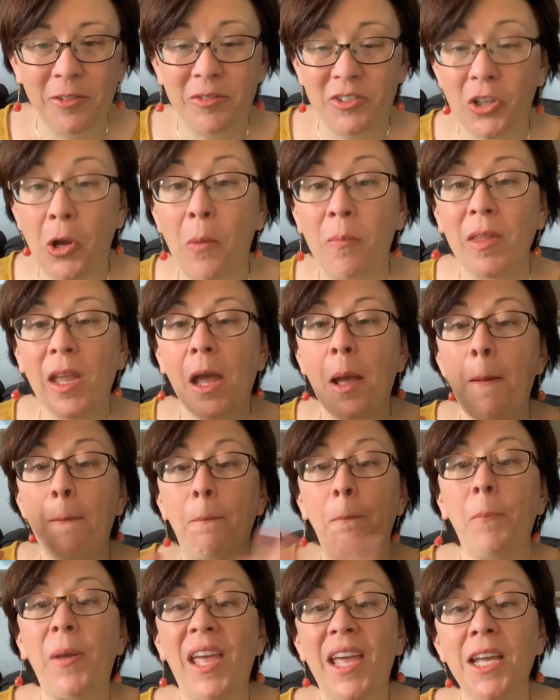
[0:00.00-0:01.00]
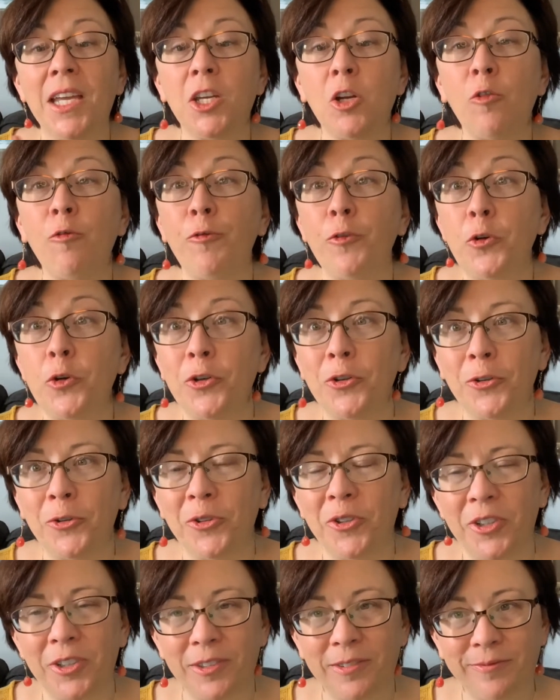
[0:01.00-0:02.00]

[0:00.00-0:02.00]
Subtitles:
So pick your food.